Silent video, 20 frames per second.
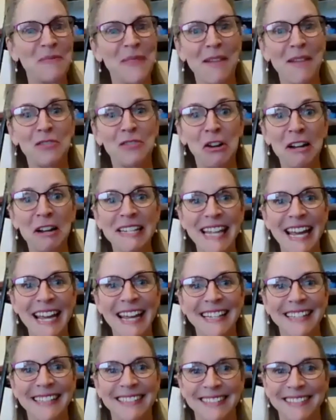Have a great day.
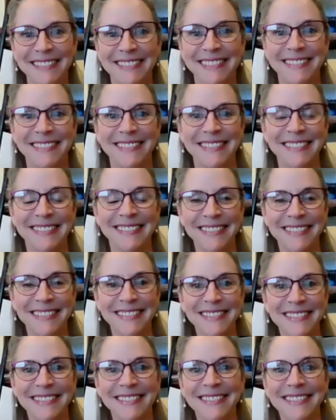
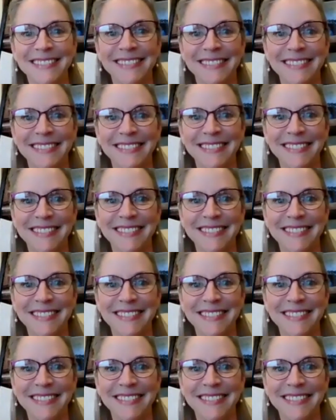You too.